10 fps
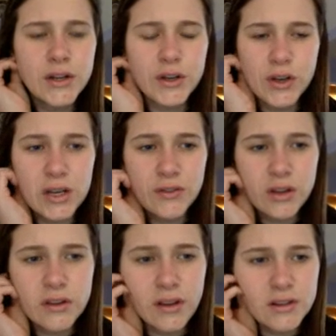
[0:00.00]
and you can
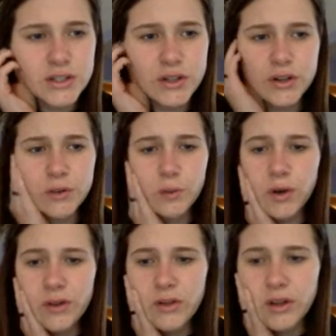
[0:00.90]
even click student
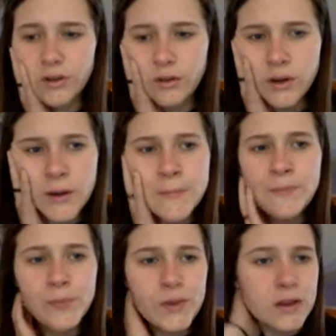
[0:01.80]
preview
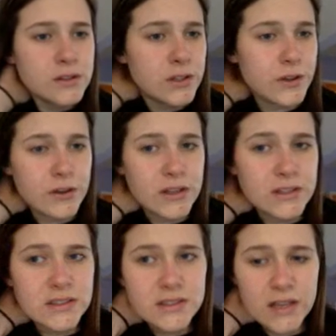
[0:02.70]
so you
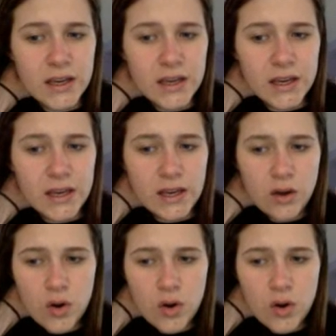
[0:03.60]
can see